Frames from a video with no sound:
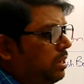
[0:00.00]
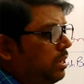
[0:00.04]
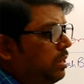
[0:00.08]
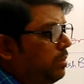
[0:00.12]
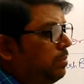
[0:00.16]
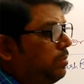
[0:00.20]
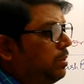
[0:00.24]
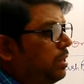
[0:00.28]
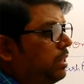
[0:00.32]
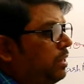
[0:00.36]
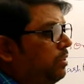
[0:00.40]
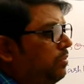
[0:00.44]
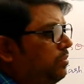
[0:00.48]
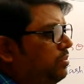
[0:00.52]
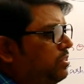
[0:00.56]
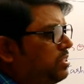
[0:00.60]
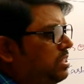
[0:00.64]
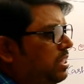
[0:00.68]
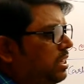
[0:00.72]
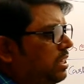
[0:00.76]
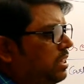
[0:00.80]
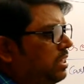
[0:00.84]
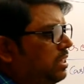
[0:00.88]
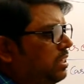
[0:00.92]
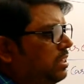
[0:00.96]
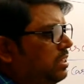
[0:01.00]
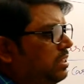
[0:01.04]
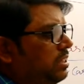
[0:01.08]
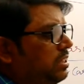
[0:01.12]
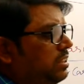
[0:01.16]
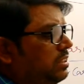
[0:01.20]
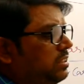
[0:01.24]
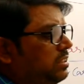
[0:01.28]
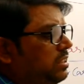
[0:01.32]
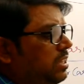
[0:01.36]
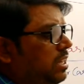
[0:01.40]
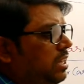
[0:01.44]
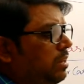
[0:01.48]
but if you check it, it is
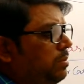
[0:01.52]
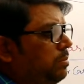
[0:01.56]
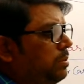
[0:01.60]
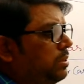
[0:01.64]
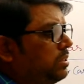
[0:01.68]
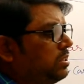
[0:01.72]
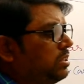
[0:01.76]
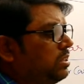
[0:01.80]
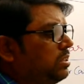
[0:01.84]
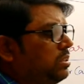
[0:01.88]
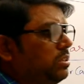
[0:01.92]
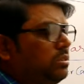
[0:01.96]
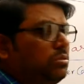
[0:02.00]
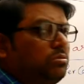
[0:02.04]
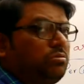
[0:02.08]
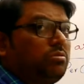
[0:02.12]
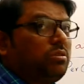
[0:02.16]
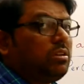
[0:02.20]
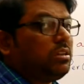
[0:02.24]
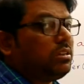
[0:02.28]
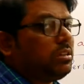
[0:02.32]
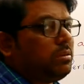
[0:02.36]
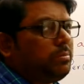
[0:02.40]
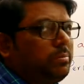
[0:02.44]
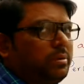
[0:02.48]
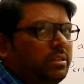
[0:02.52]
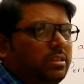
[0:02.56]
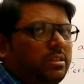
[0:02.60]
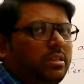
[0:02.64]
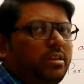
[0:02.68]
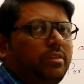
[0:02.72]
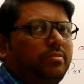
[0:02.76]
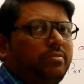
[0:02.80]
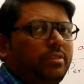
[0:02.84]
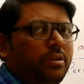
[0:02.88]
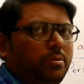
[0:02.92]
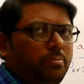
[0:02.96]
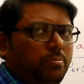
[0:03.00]
there presented during the month
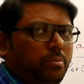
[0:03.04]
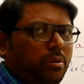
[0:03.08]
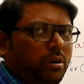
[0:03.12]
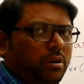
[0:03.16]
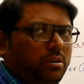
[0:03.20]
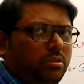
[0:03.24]
of April.